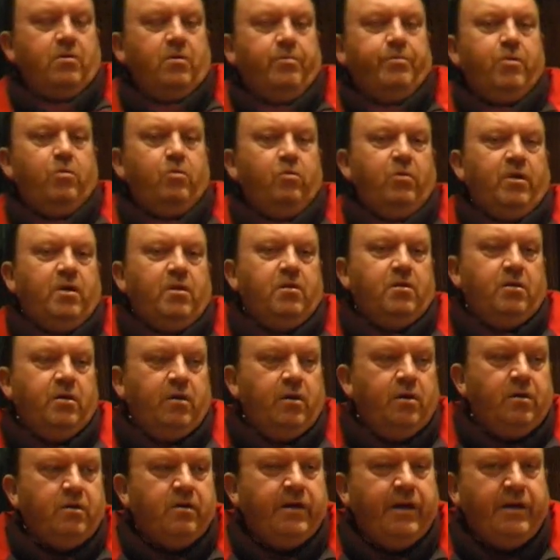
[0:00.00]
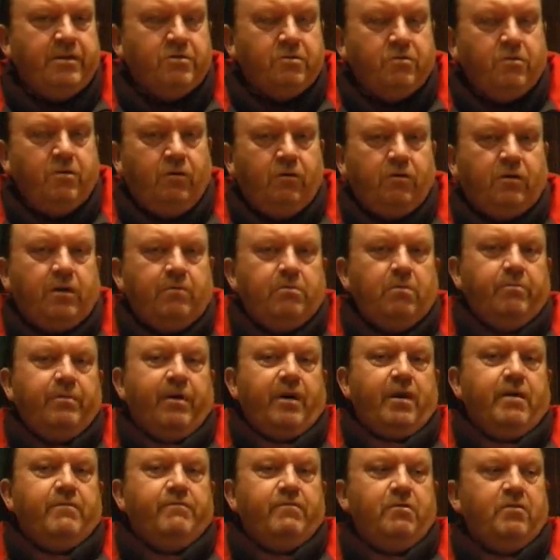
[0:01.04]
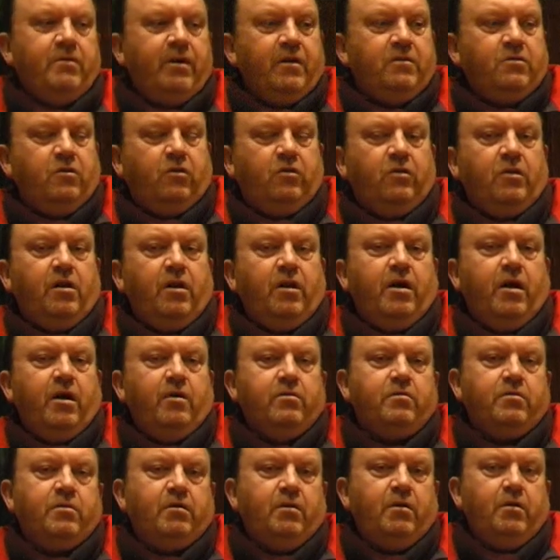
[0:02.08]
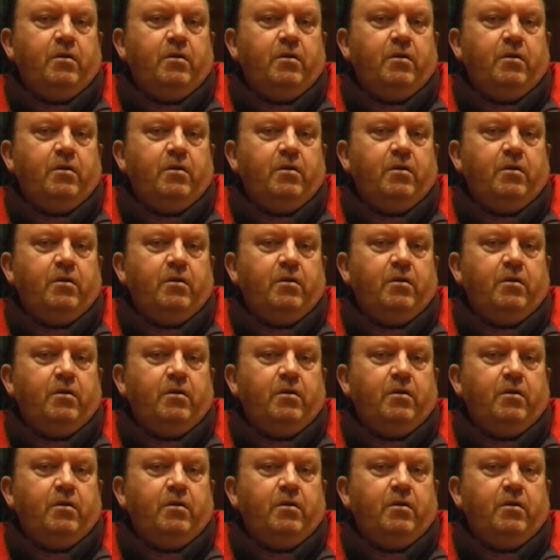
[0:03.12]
appalling casualties coming back every day to Sully Oak.